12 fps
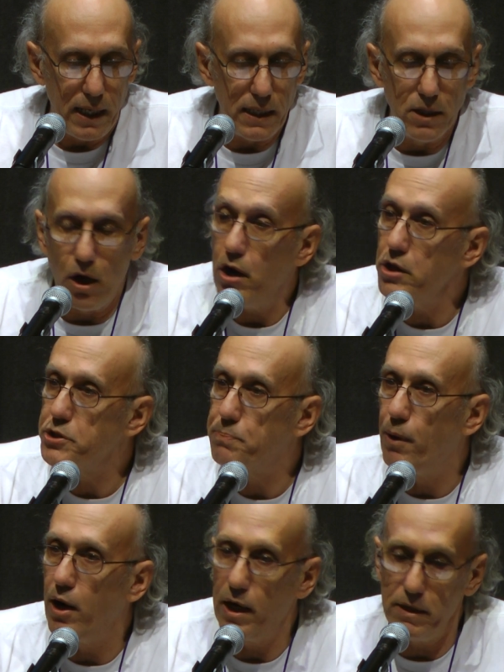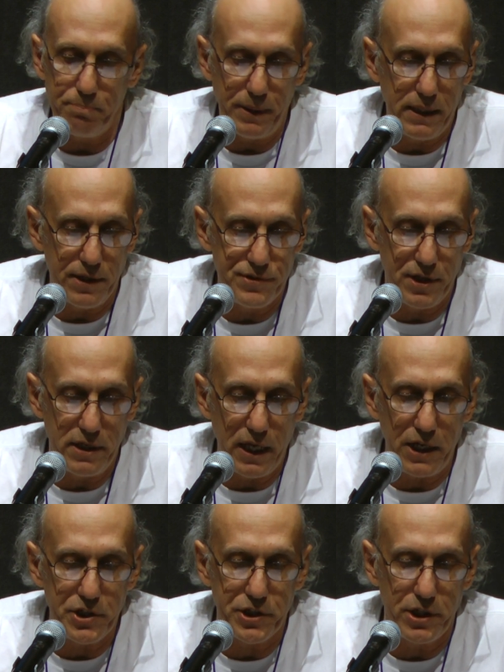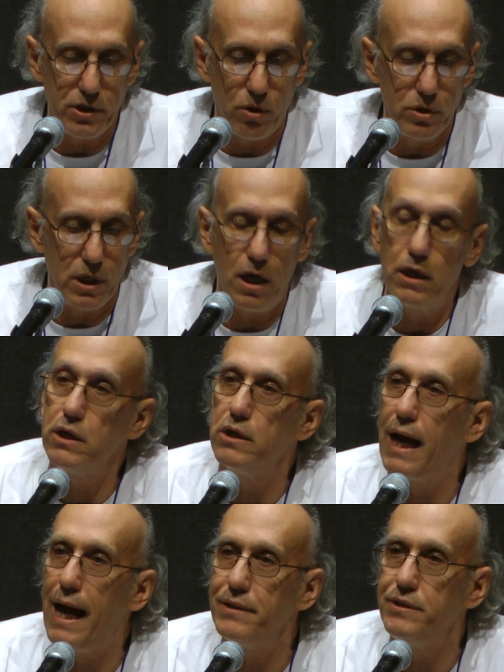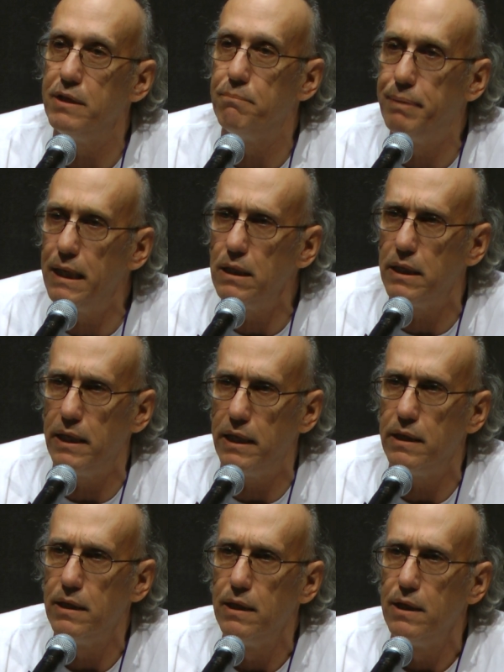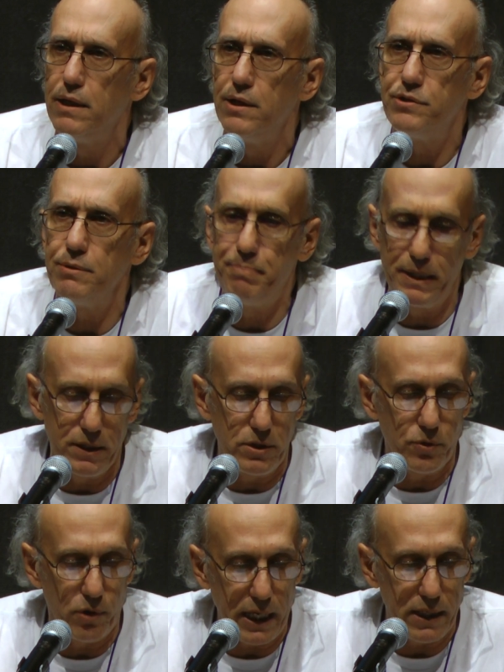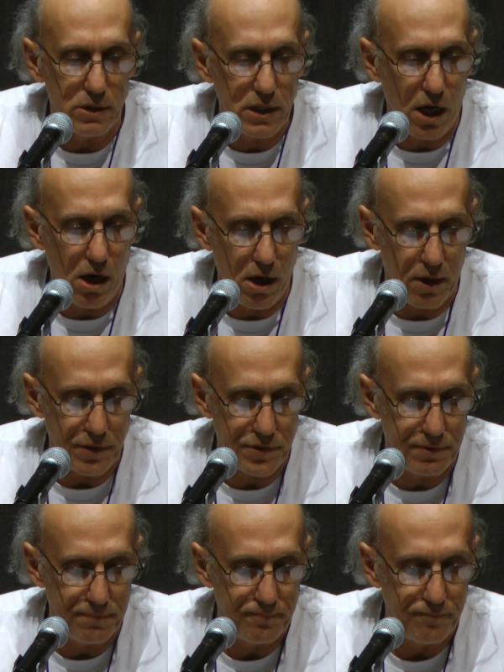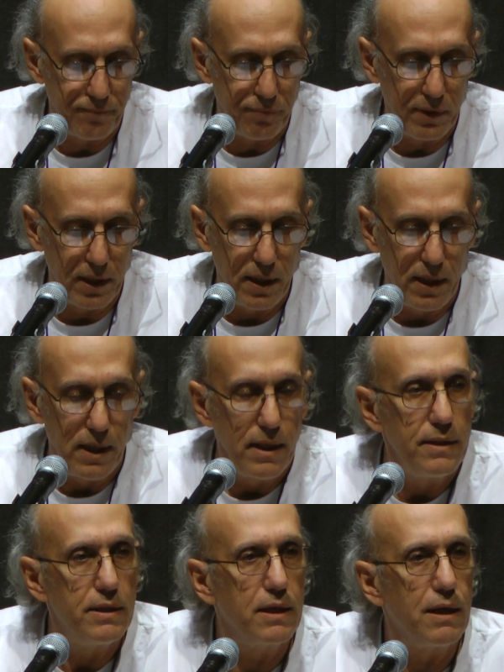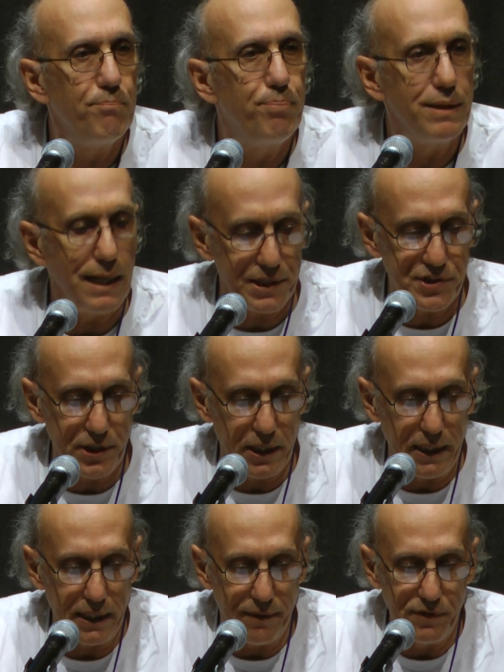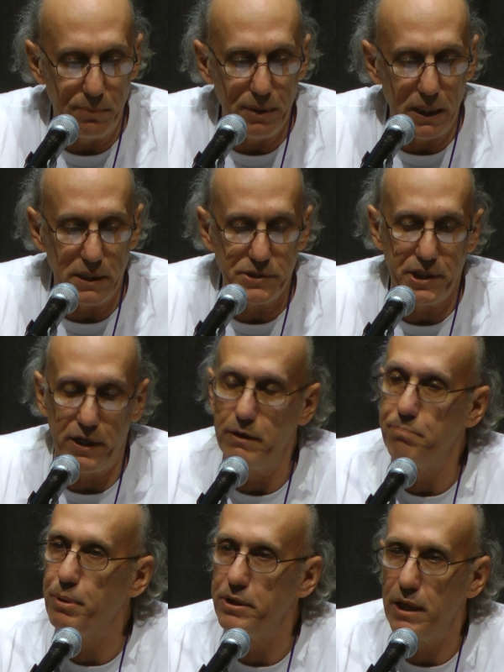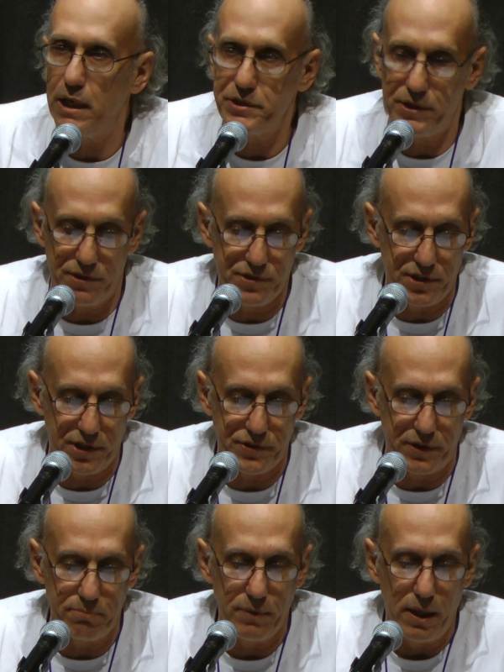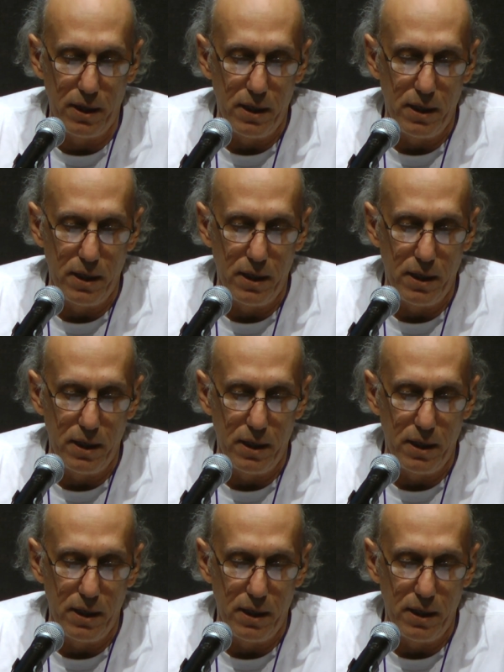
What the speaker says: in large part because the nation no longer had the ability to build rail cars. The complexity of the military production system